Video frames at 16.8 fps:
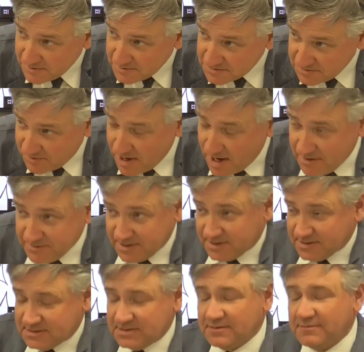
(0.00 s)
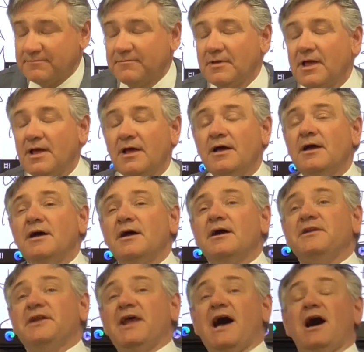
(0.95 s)
surroundings.
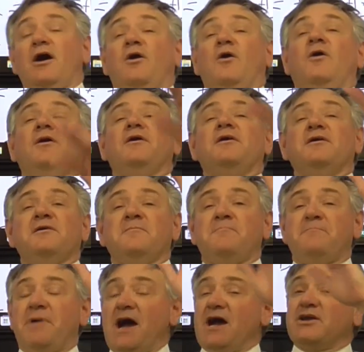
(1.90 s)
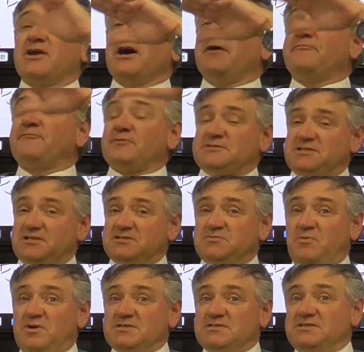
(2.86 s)
Now, back up for
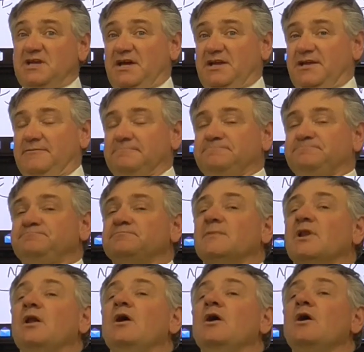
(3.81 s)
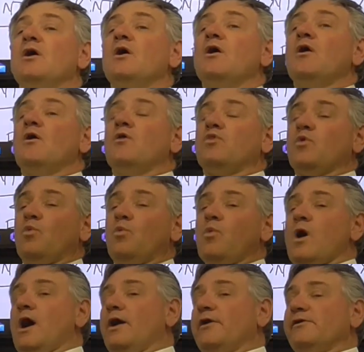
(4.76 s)
just one second. The
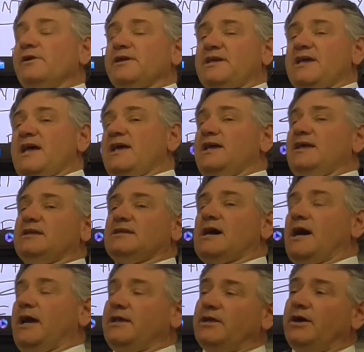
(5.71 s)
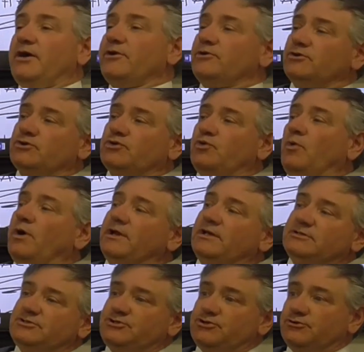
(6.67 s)
water gained
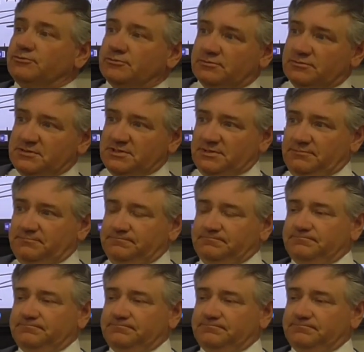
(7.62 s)
920 joules.